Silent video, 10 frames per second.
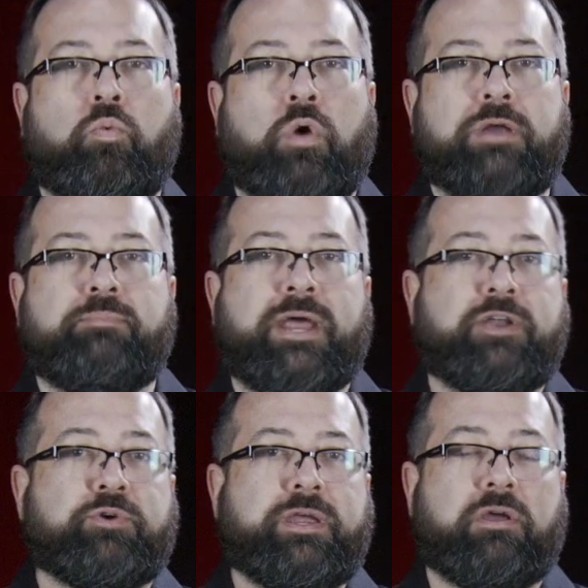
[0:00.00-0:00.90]
one
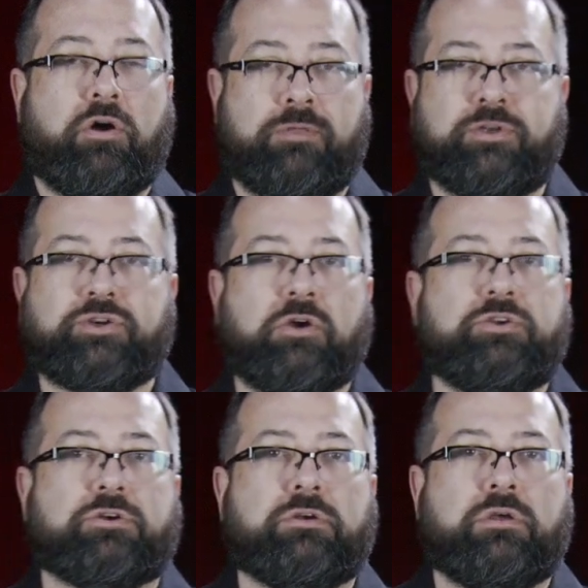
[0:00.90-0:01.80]
battery on the
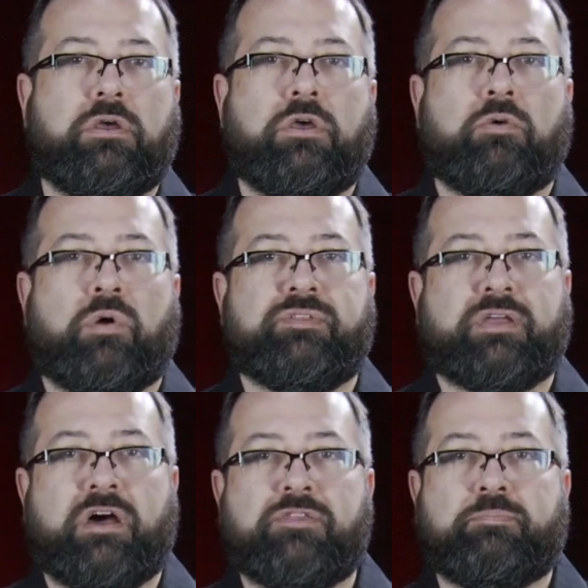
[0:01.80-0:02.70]
charger while
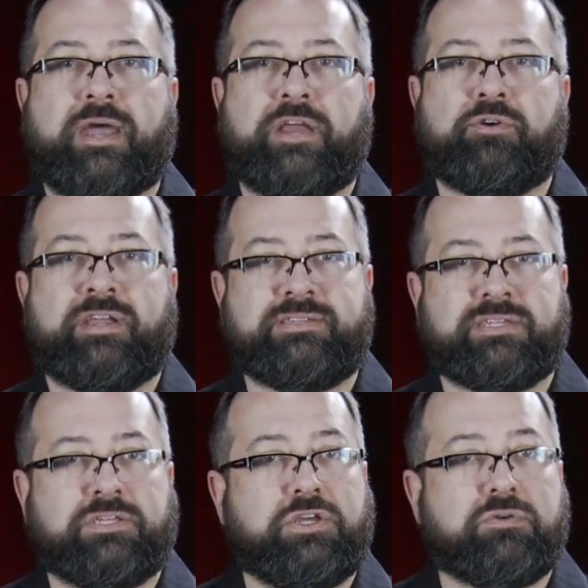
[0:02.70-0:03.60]
the other battery is
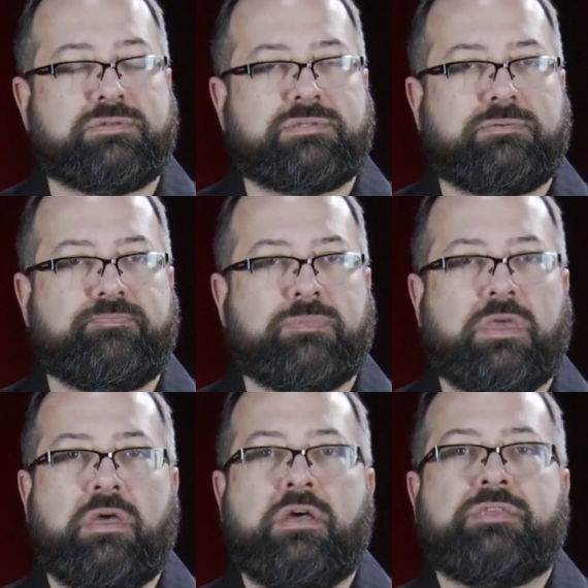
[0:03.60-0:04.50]
in use.
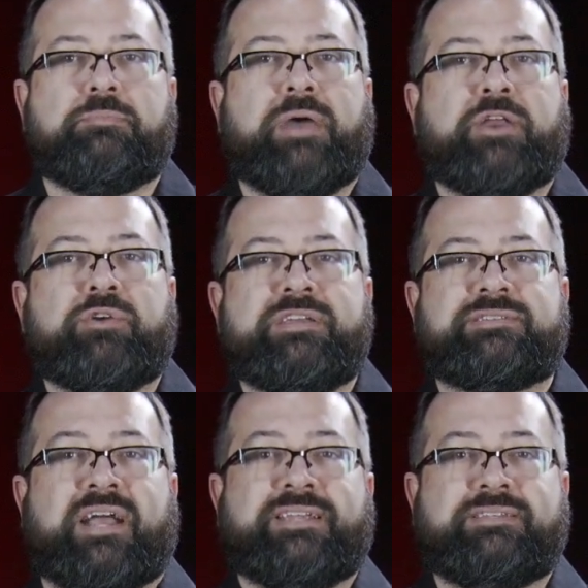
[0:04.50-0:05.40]
The battery
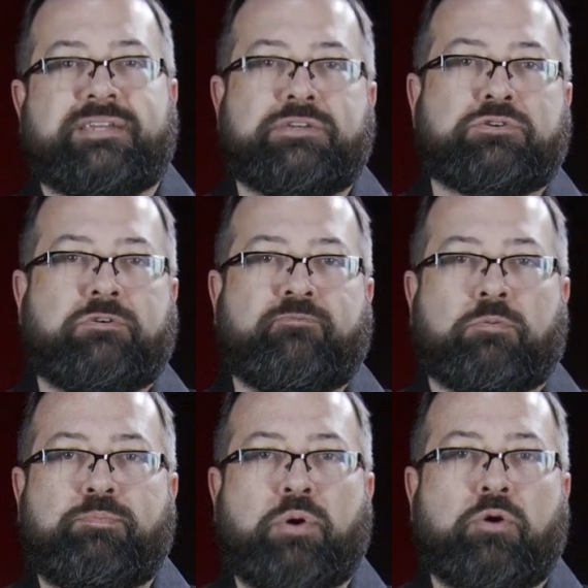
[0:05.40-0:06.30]
is identical
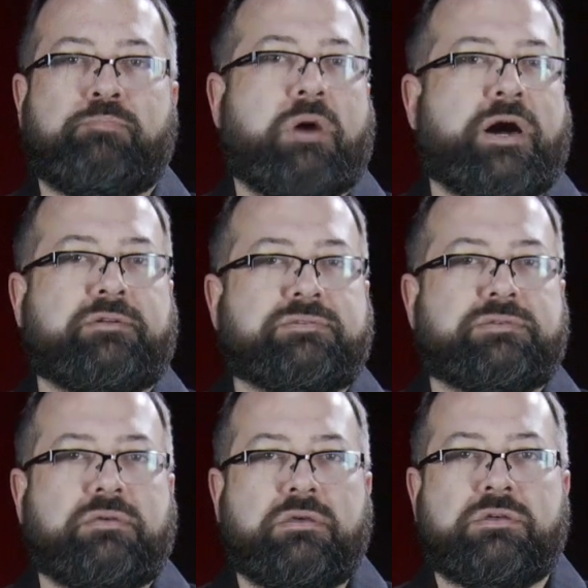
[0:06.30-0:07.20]
for both
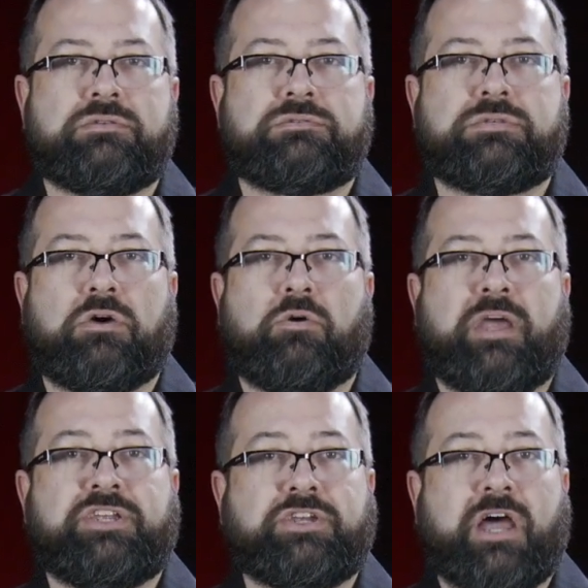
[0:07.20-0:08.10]
models, so
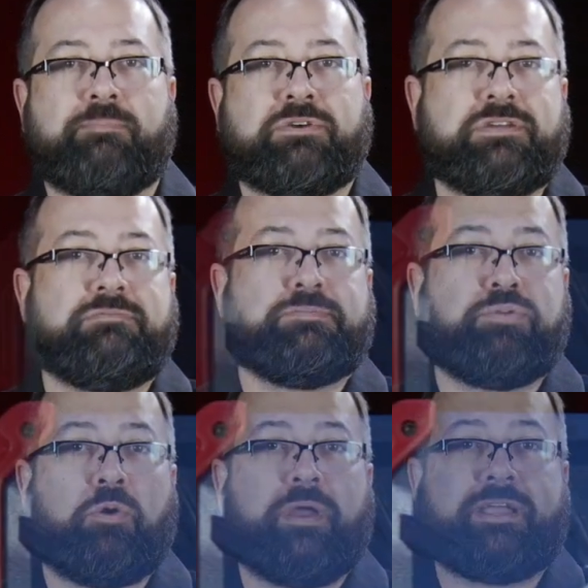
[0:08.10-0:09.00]
a shop could
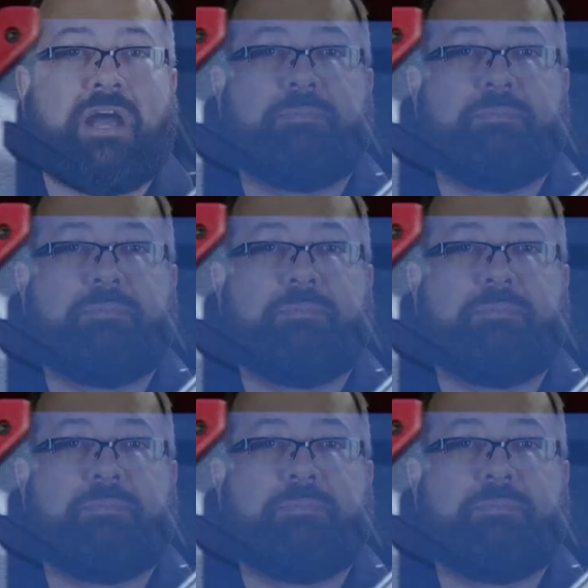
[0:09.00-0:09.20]
deploy a